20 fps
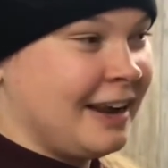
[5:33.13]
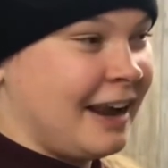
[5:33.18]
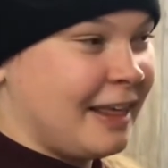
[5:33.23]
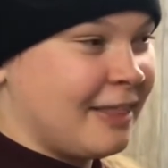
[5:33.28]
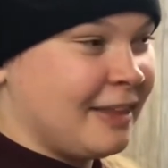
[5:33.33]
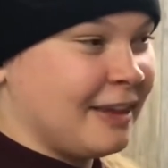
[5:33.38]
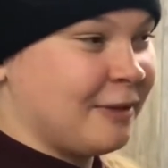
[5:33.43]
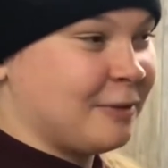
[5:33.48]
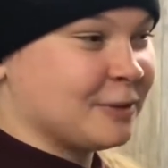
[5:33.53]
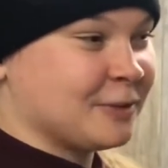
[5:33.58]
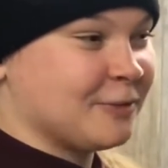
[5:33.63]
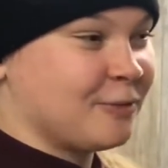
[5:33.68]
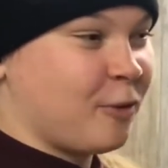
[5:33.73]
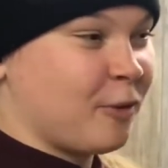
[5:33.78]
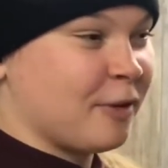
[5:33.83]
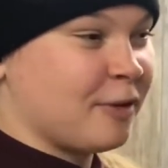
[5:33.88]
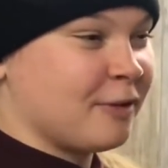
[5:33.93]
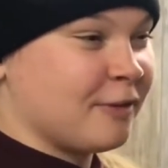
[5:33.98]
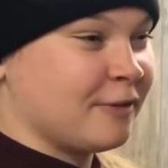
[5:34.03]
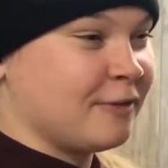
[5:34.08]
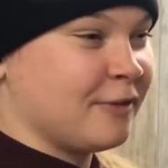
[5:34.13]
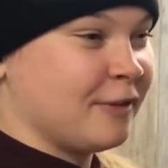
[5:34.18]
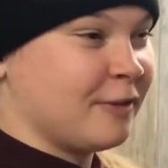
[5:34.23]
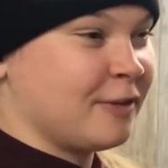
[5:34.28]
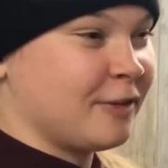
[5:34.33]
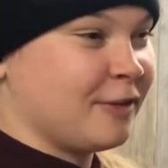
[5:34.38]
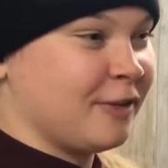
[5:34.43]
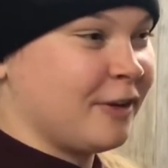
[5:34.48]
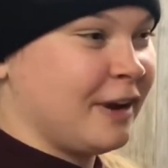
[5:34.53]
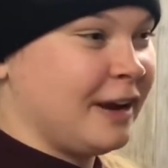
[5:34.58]
I think it was 4th or
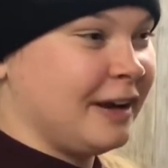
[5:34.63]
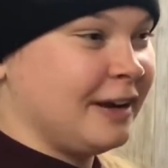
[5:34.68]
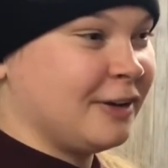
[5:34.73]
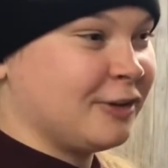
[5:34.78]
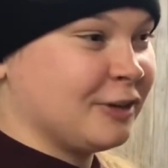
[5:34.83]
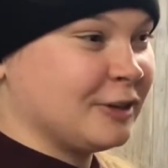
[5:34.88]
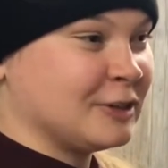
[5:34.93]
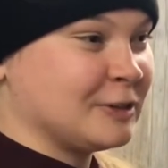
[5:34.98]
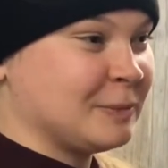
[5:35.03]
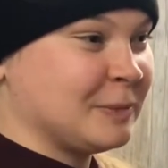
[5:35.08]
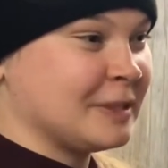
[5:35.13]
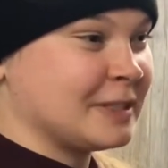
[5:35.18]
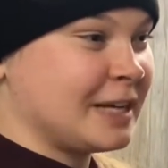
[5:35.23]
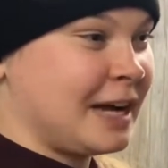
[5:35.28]
5th grade Christmas